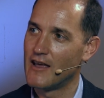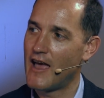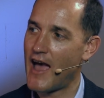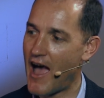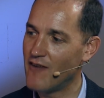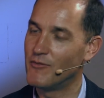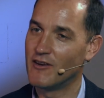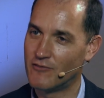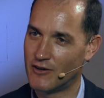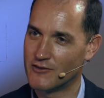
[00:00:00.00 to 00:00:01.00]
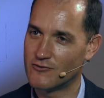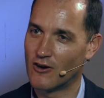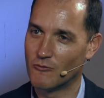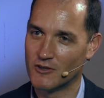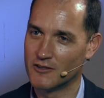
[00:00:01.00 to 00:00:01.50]
have been very
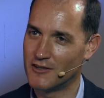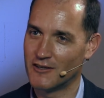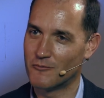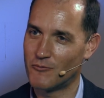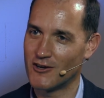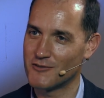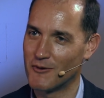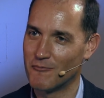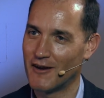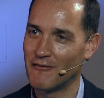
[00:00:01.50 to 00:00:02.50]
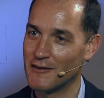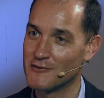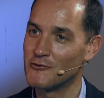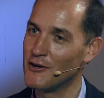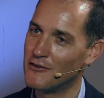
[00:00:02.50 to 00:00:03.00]
strong, will continue to prosper. But I mean, there's
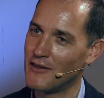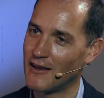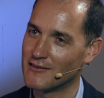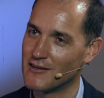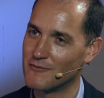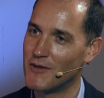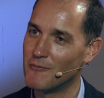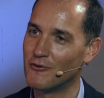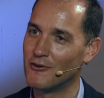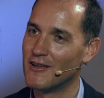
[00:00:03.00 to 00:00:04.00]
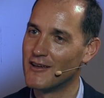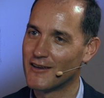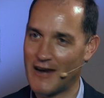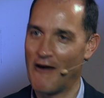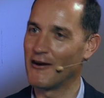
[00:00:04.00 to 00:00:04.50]
three things that people
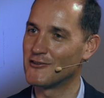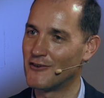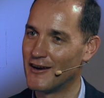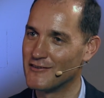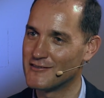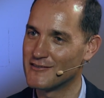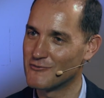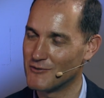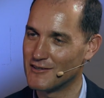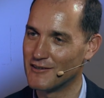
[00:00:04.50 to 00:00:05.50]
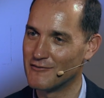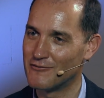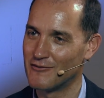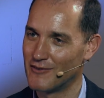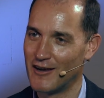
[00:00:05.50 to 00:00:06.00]
characterize Switzerland
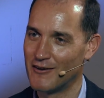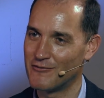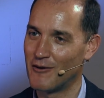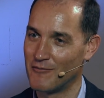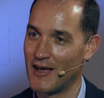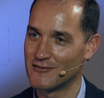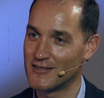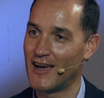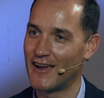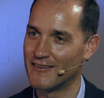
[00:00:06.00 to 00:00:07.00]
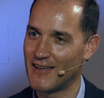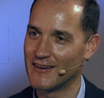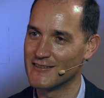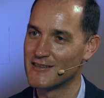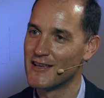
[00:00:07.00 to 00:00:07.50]
from, uh, from outside. That
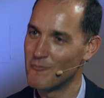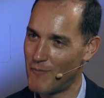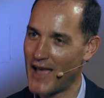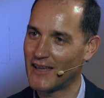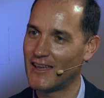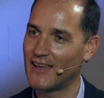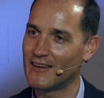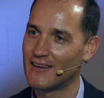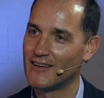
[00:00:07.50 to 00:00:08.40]
is banking,